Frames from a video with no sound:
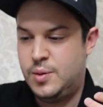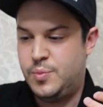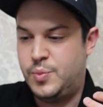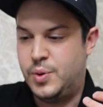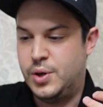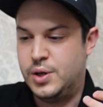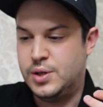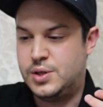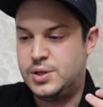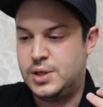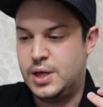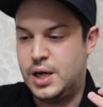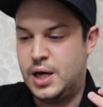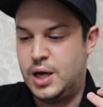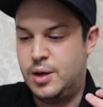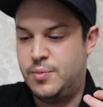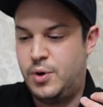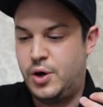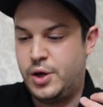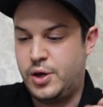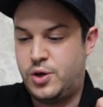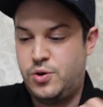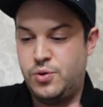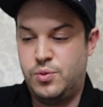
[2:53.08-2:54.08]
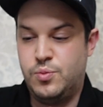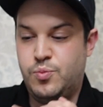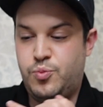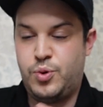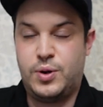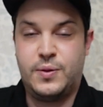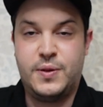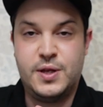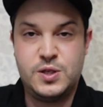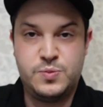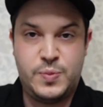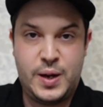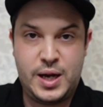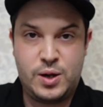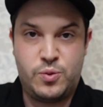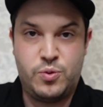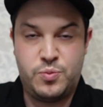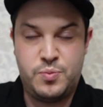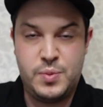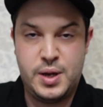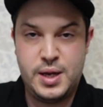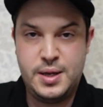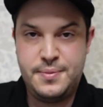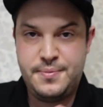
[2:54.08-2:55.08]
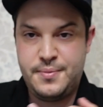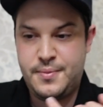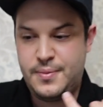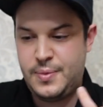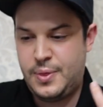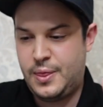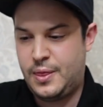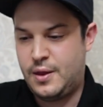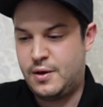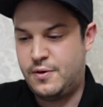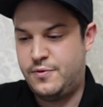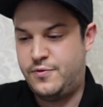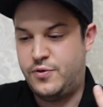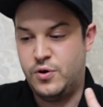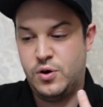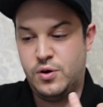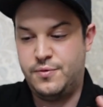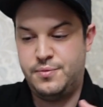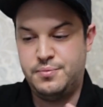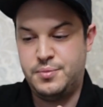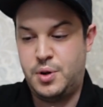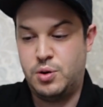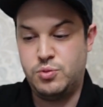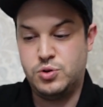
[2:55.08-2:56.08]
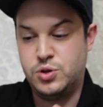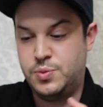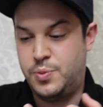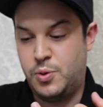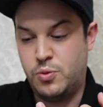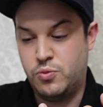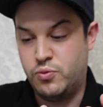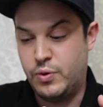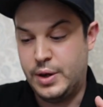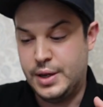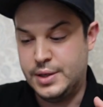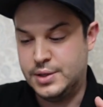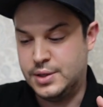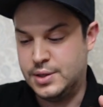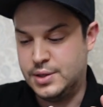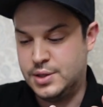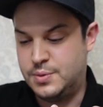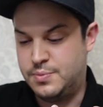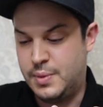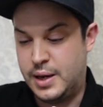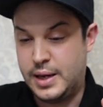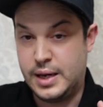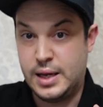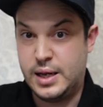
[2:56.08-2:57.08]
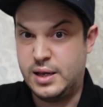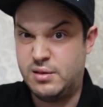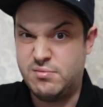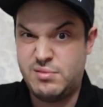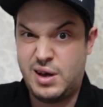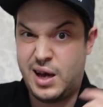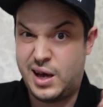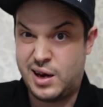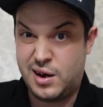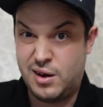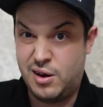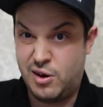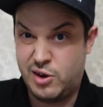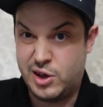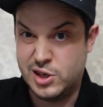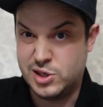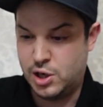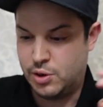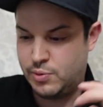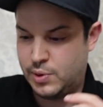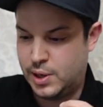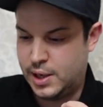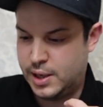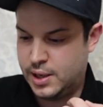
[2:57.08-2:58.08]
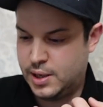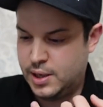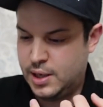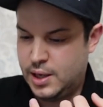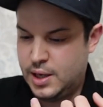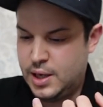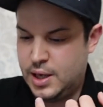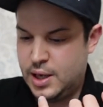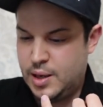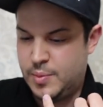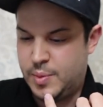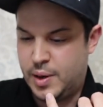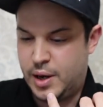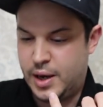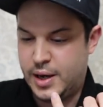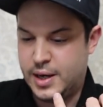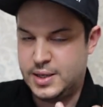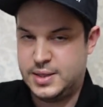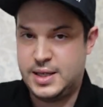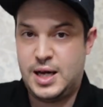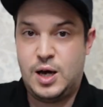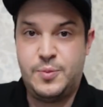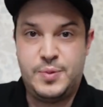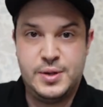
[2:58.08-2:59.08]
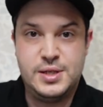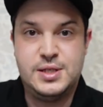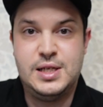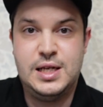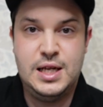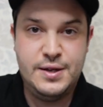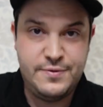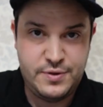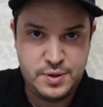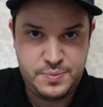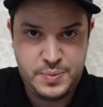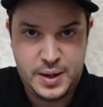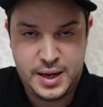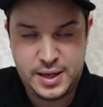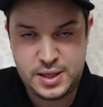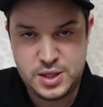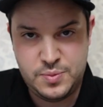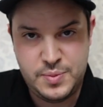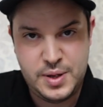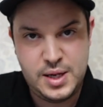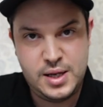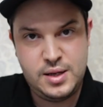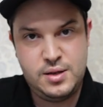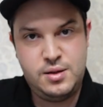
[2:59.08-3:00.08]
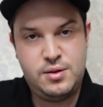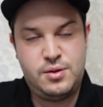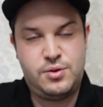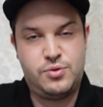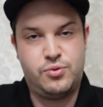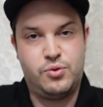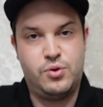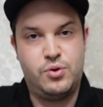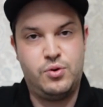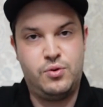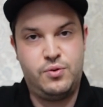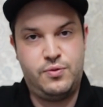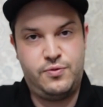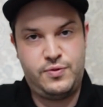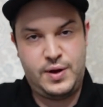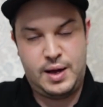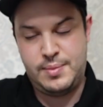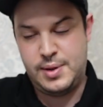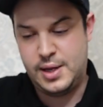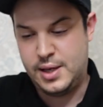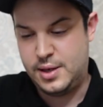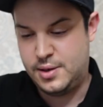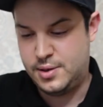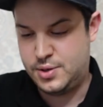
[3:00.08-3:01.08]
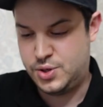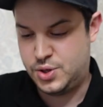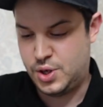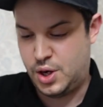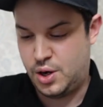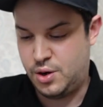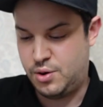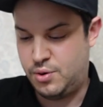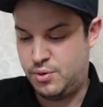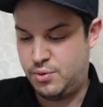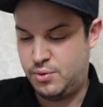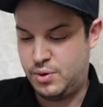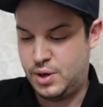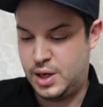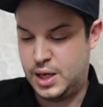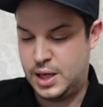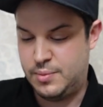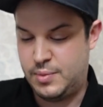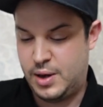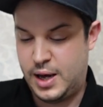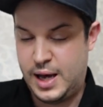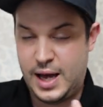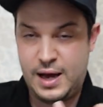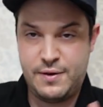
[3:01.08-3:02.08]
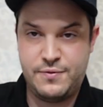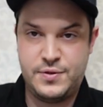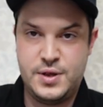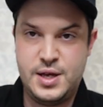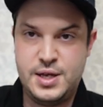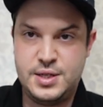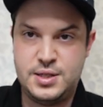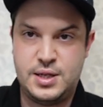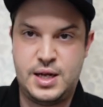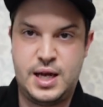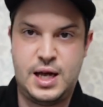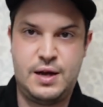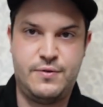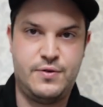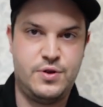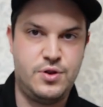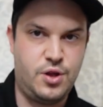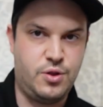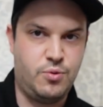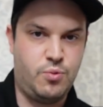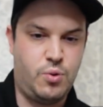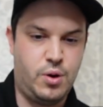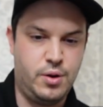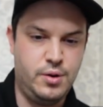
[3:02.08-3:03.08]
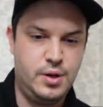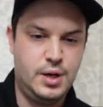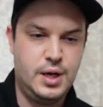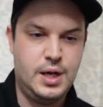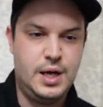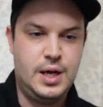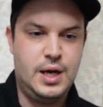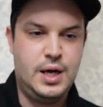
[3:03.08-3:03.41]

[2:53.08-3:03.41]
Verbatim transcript: But I couldn't bring this back with me for multiple reasons, mainly hand luggage only. But it's now been delivered back to me through family. So I have this, and I have another one.